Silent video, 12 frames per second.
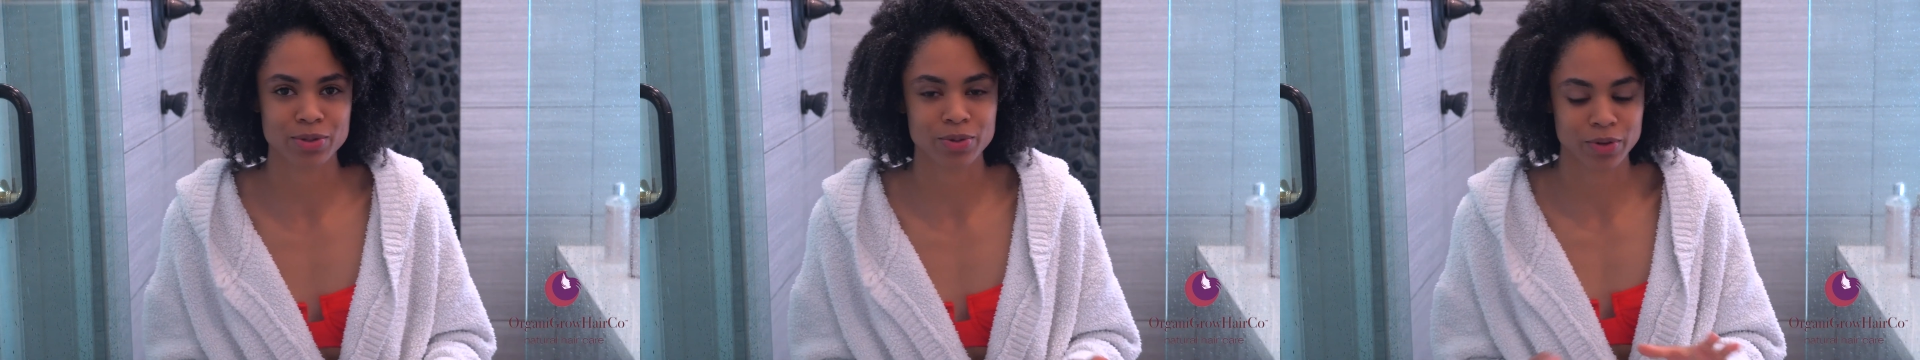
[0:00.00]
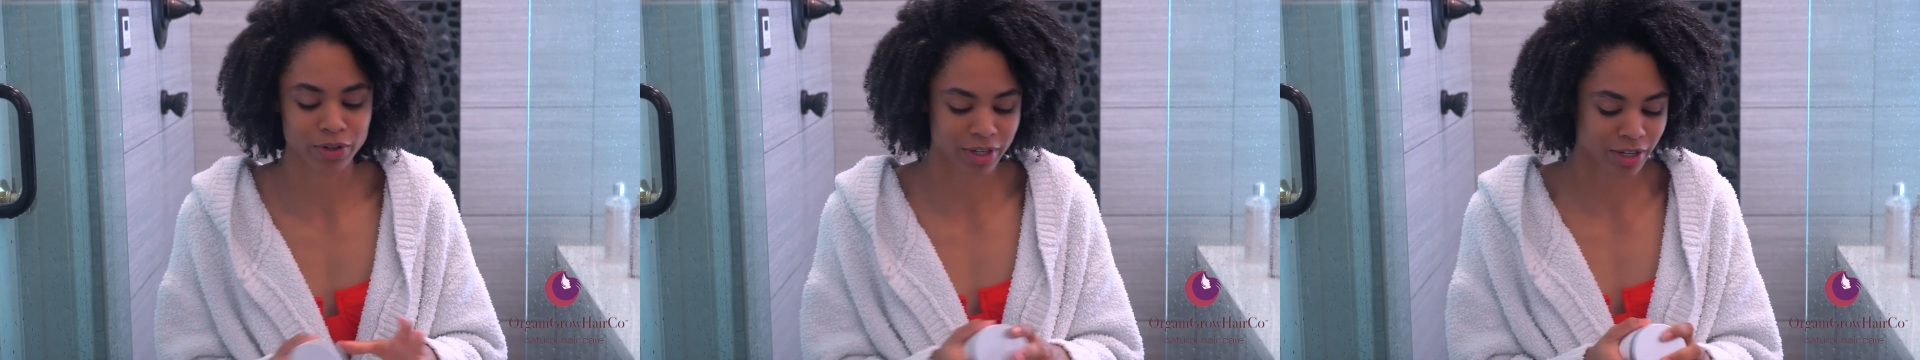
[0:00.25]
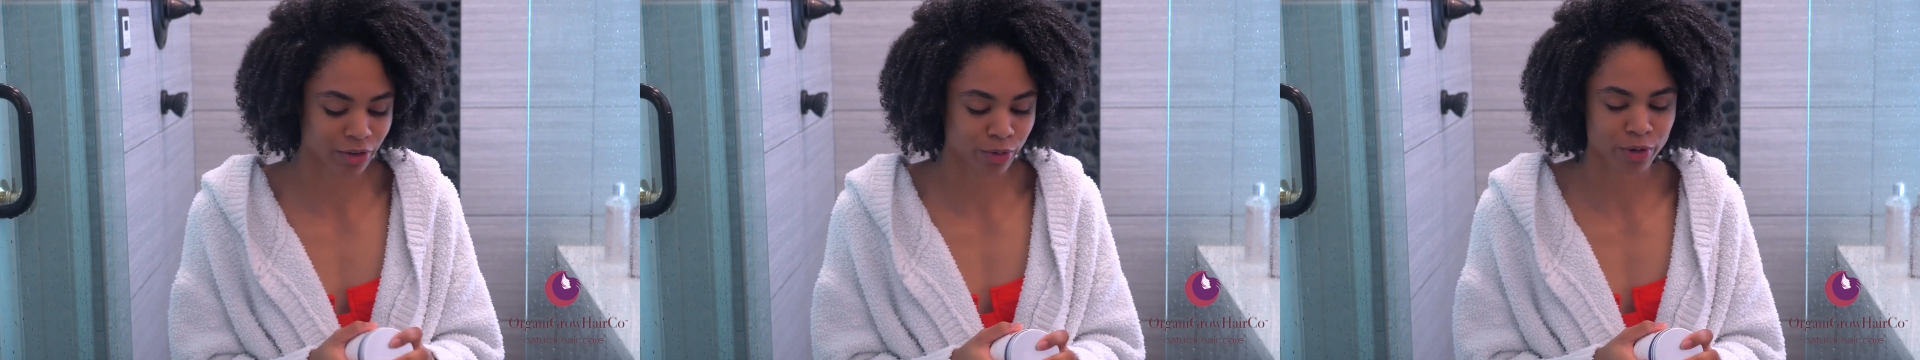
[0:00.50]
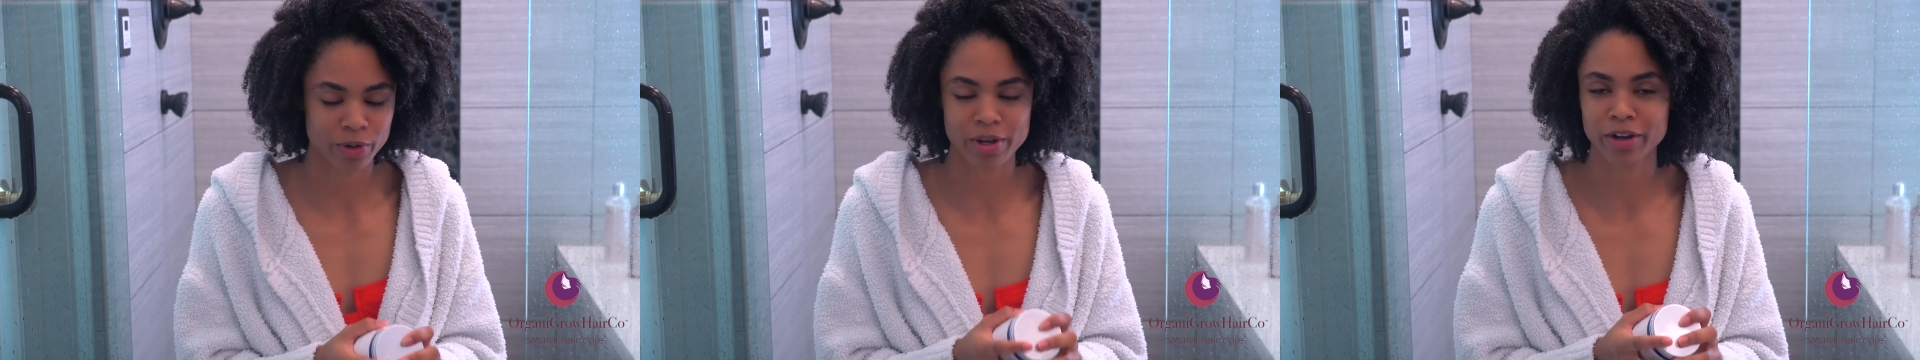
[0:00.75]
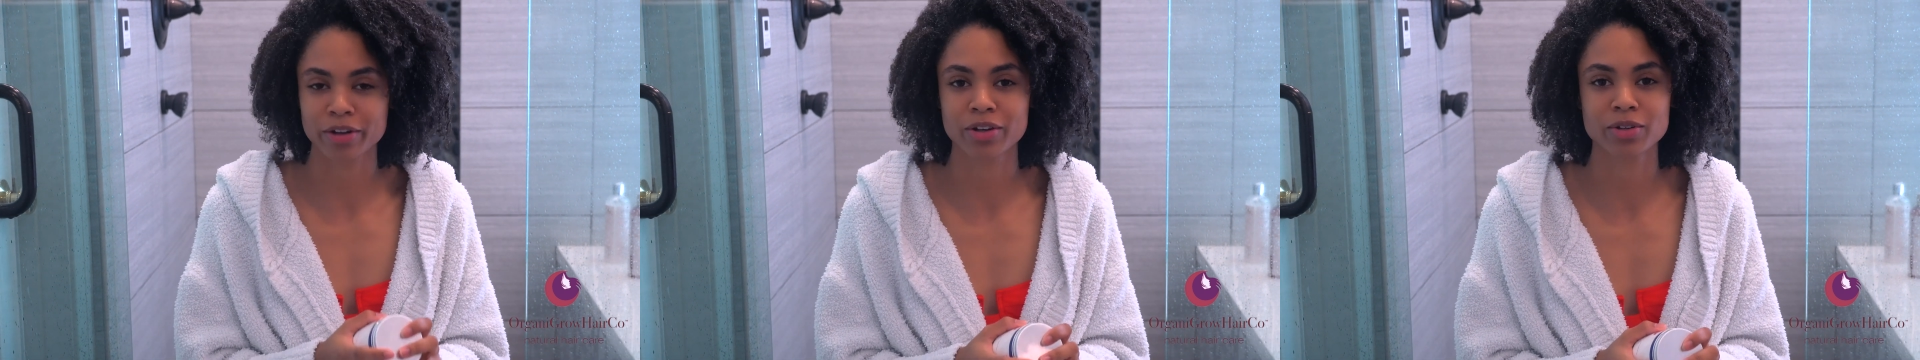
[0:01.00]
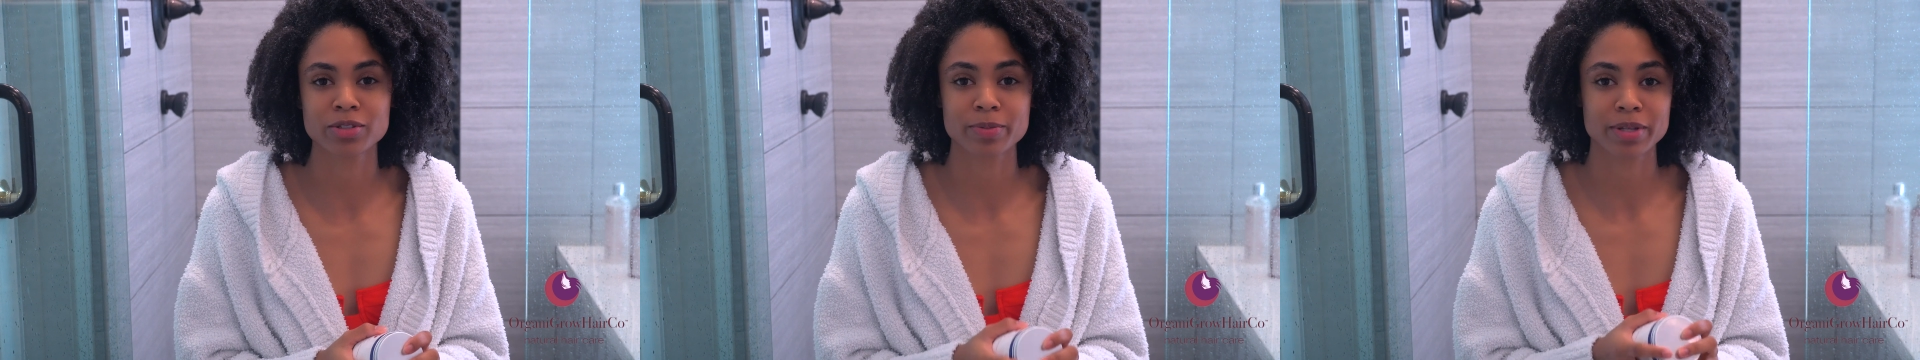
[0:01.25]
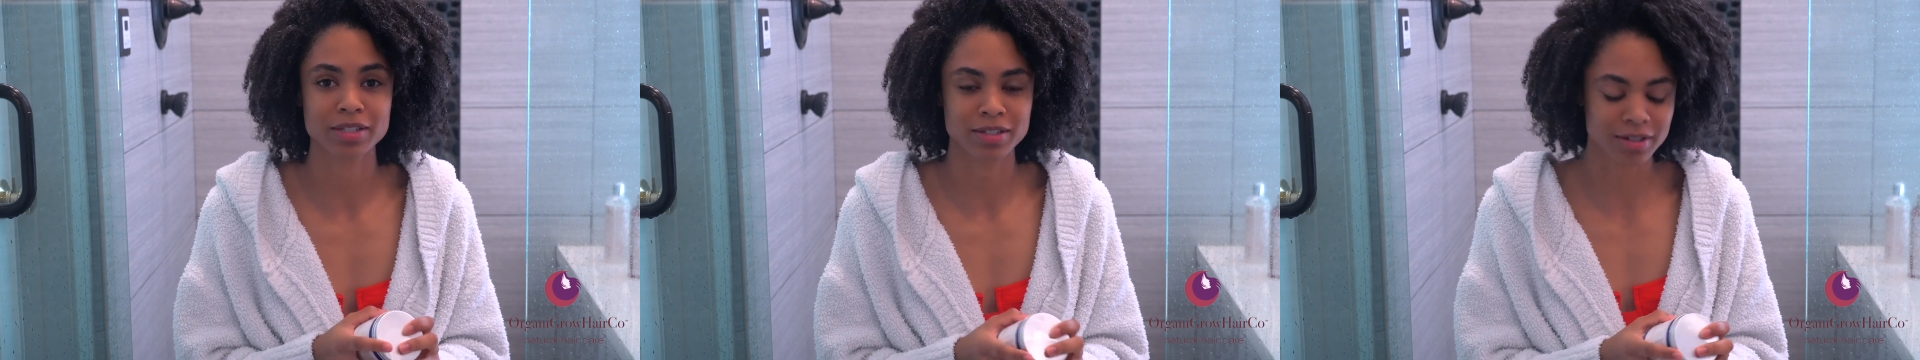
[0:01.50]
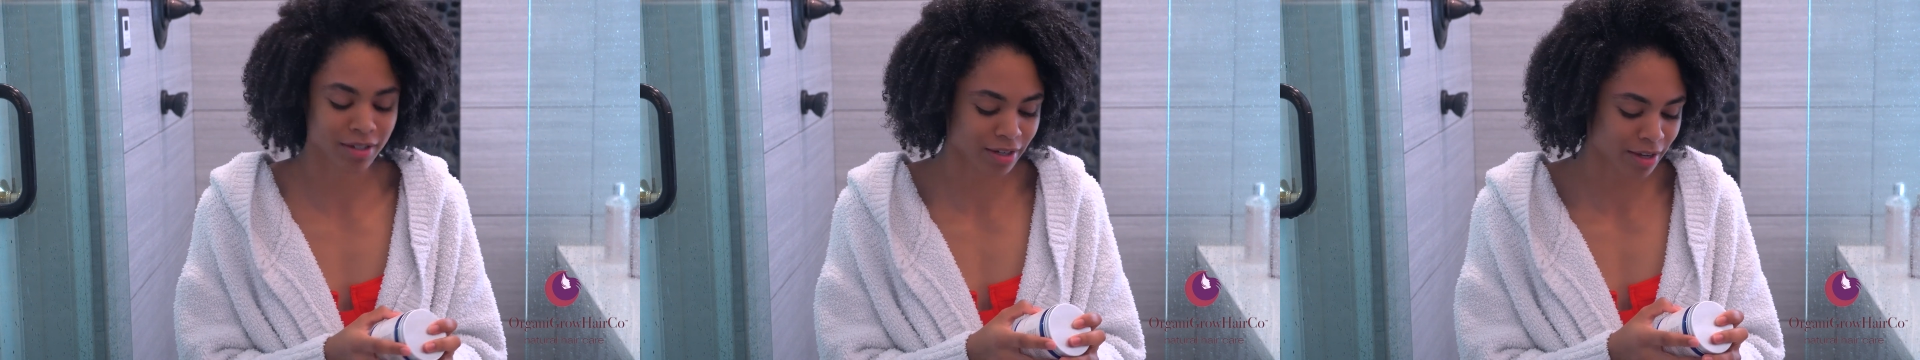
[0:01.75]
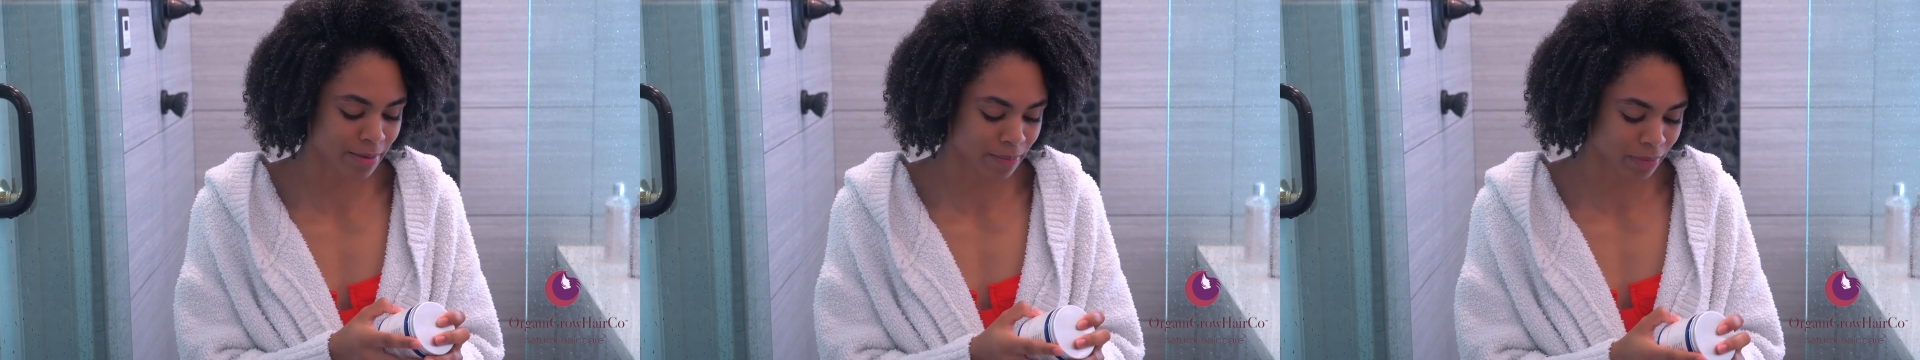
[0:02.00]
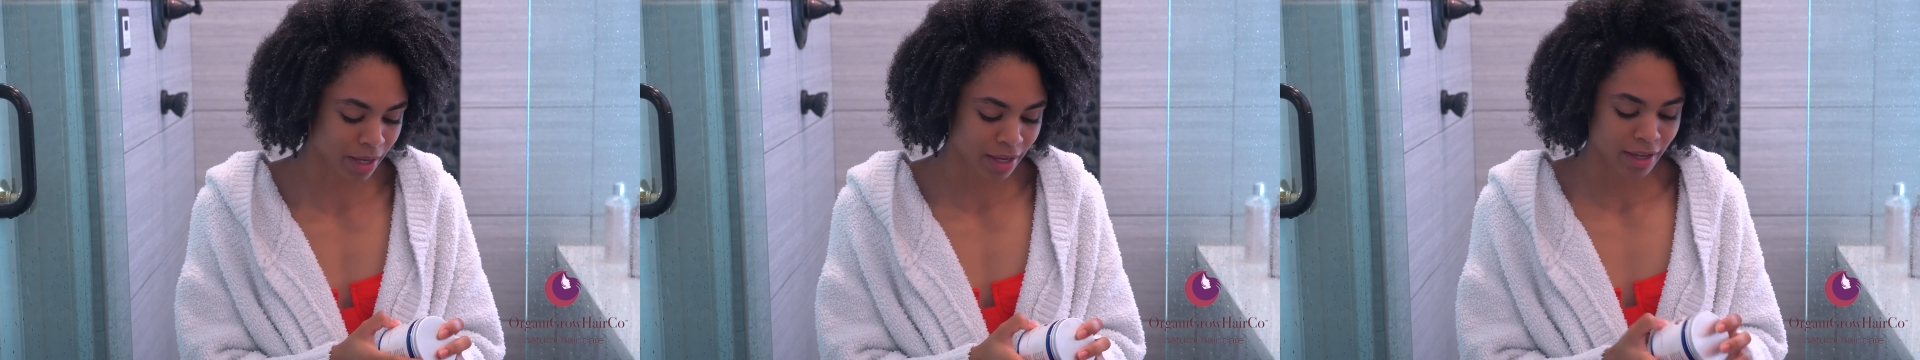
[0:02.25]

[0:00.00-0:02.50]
OrganiGrow HairCo, is about to hook it up.